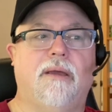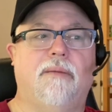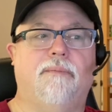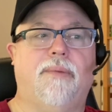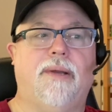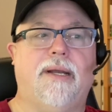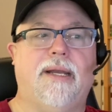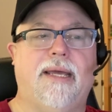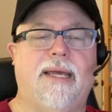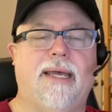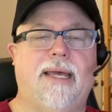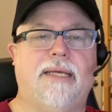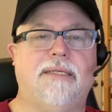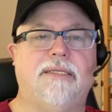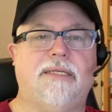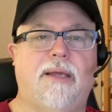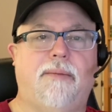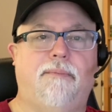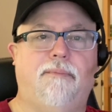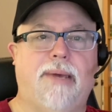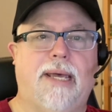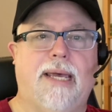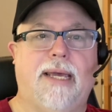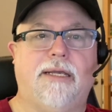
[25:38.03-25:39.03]
But as
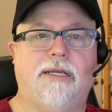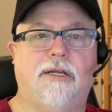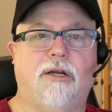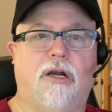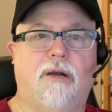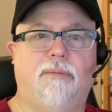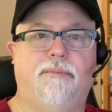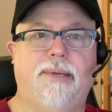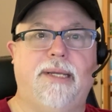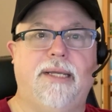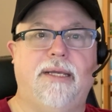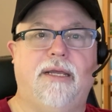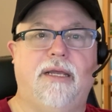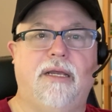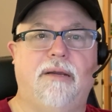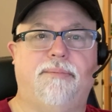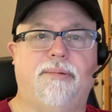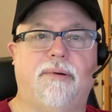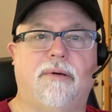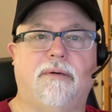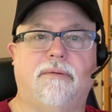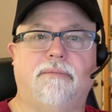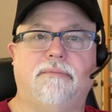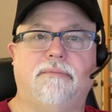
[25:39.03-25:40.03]
a backyard beekeeper,